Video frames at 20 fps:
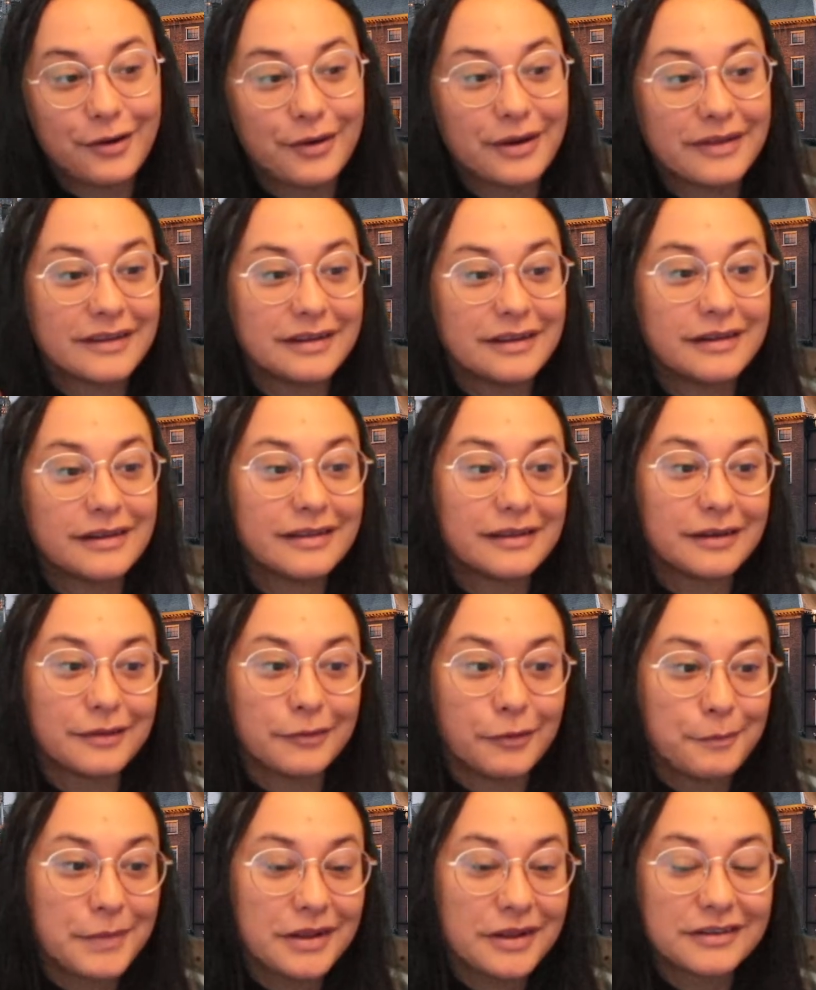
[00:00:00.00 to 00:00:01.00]
And then the
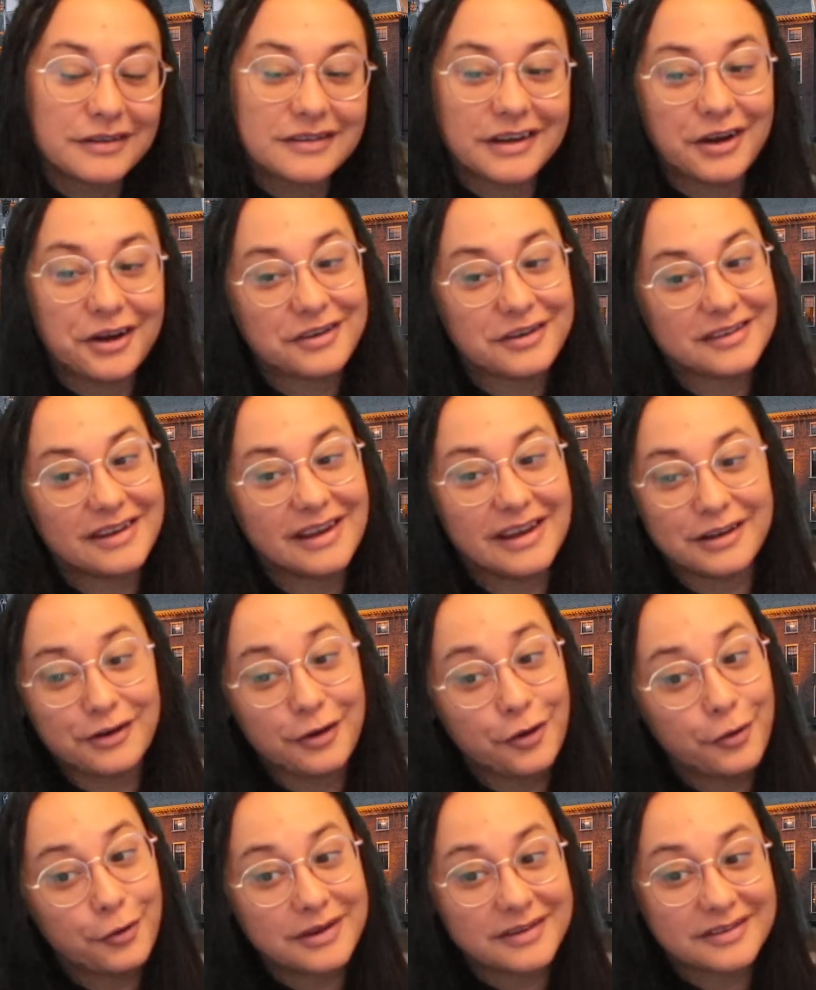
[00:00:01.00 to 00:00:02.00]
military saying,
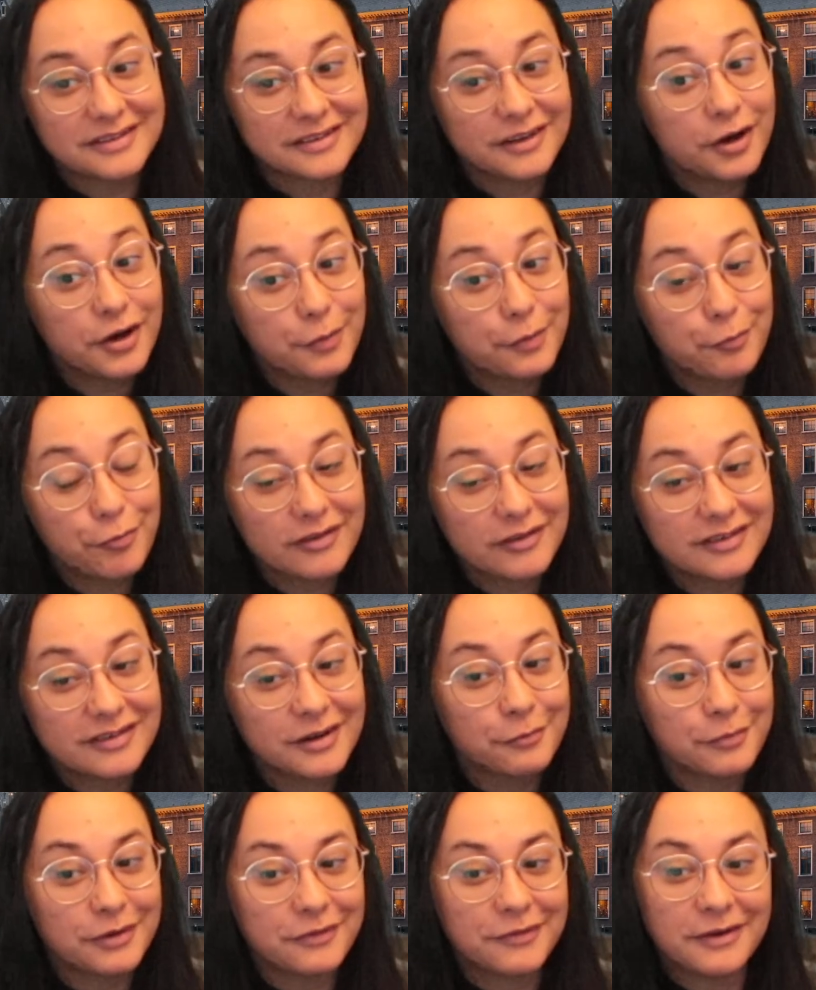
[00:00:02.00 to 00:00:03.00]
no, he's not our president.
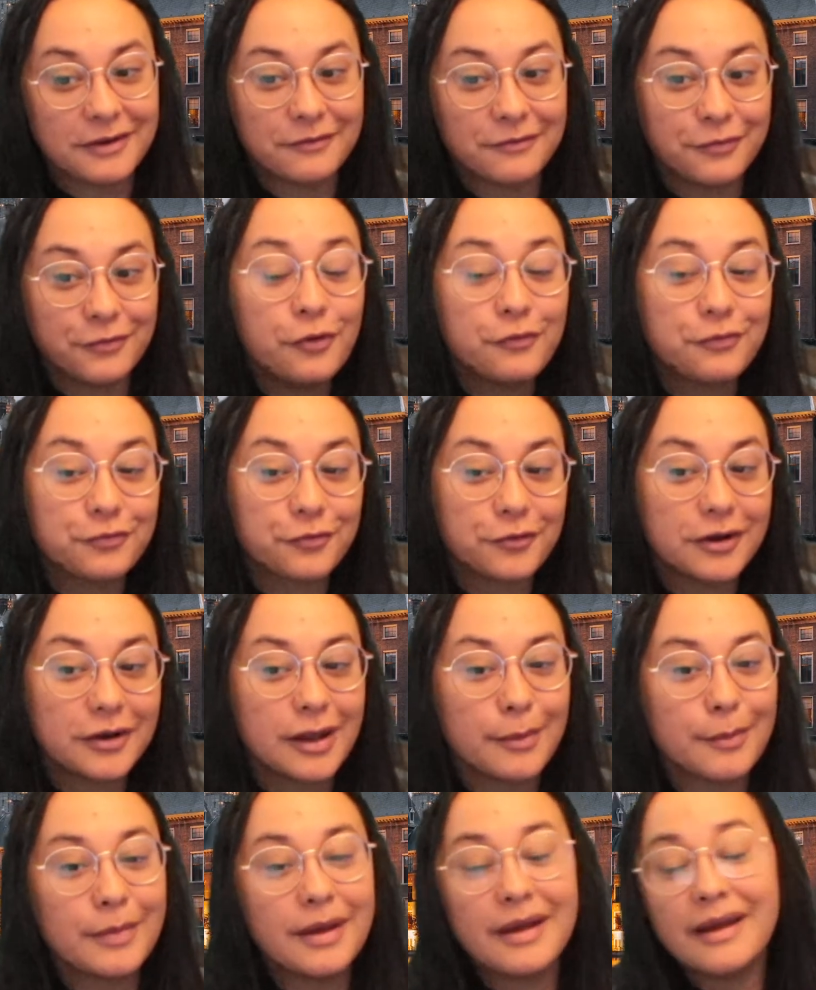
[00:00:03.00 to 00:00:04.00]
We didn't vote for him.